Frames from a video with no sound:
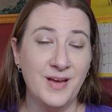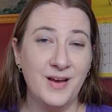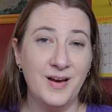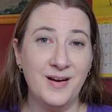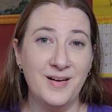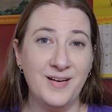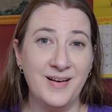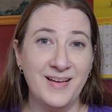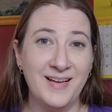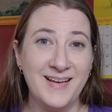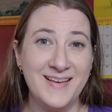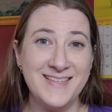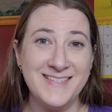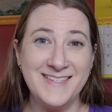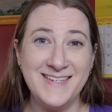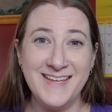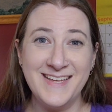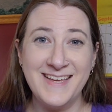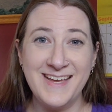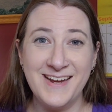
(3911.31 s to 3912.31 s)
All right, guys,
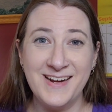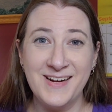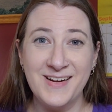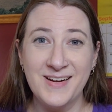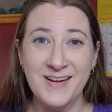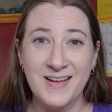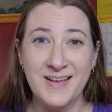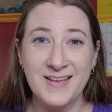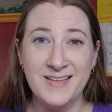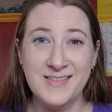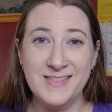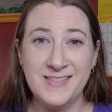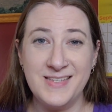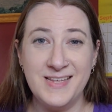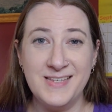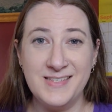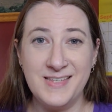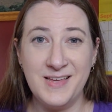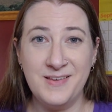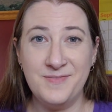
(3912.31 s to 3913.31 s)
take care, stay
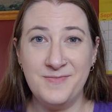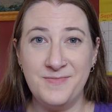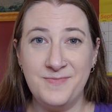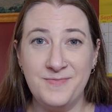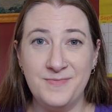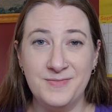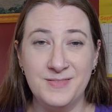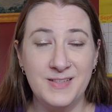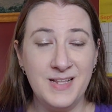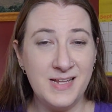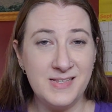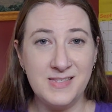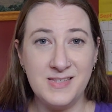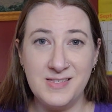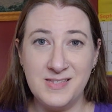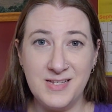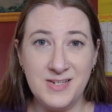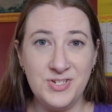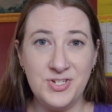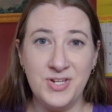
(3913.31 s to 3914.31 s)
safe, lots of
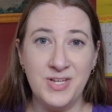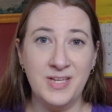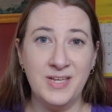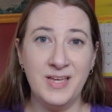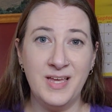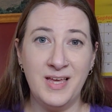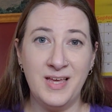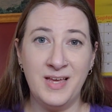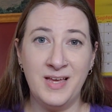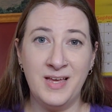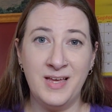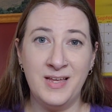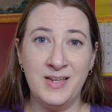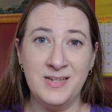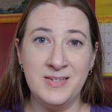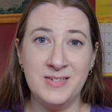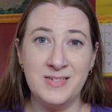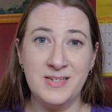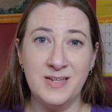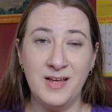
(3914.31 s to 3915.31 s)
stitching,
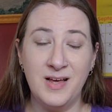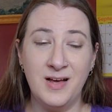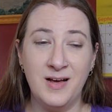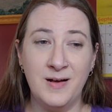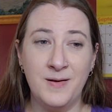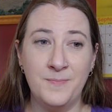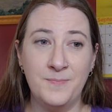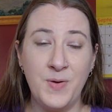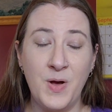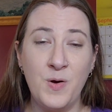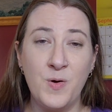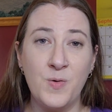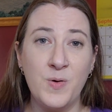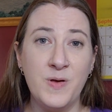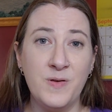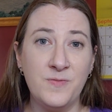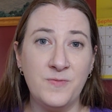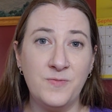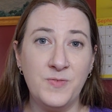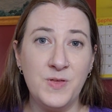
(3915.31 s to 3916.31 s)
and oh,
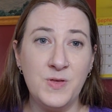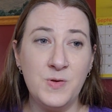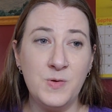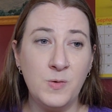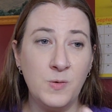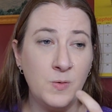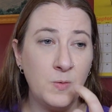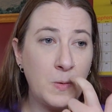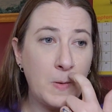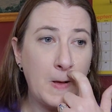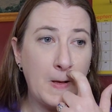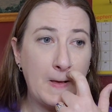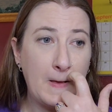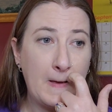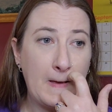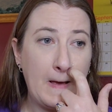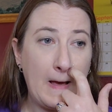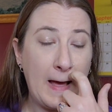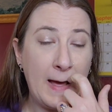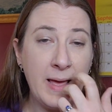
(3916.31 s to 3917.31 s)
if you,
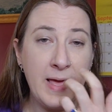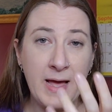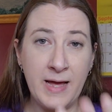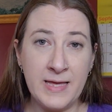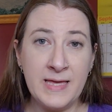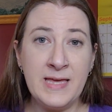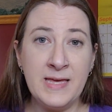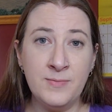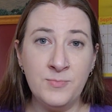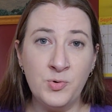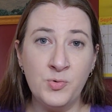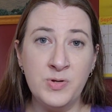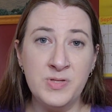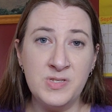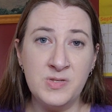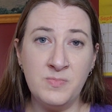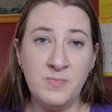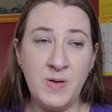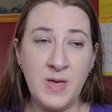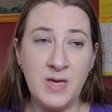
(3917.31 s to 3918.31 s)
I am going
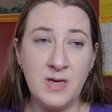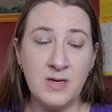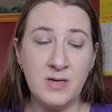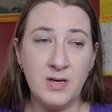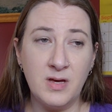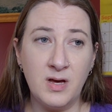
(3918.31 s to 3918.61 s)
to make